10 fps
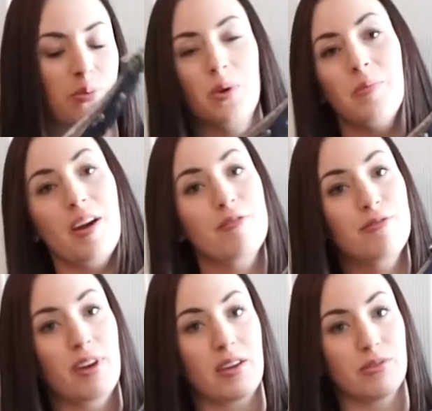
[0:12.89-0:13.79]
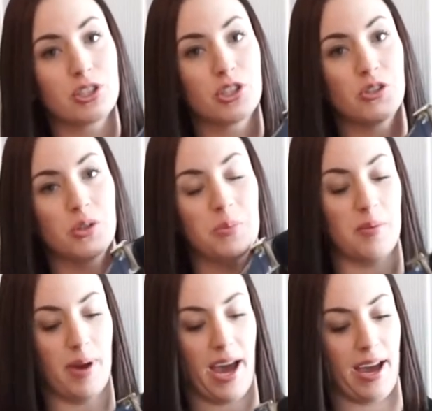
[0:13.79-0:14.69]
one of my favorite Ju-Ju-Be
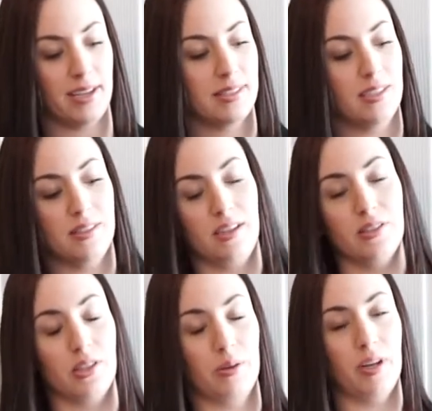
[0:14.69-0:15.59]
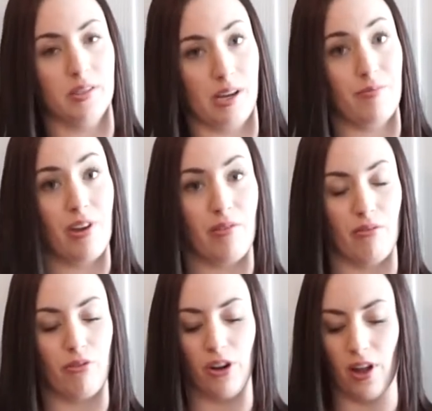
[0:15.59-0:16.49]
bags and it's also an all-time
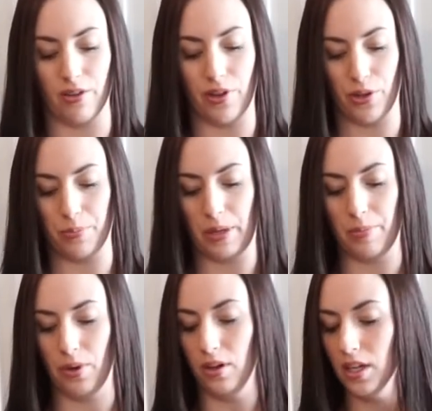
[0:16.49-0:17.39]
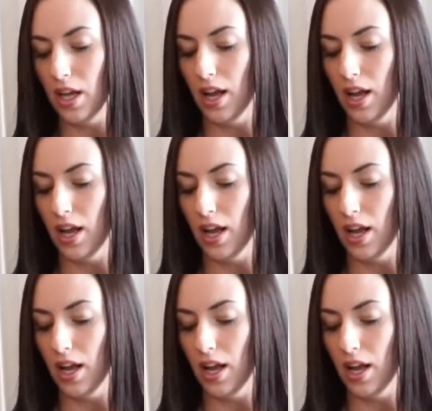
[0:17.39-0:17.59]
favorite for a lot of other people.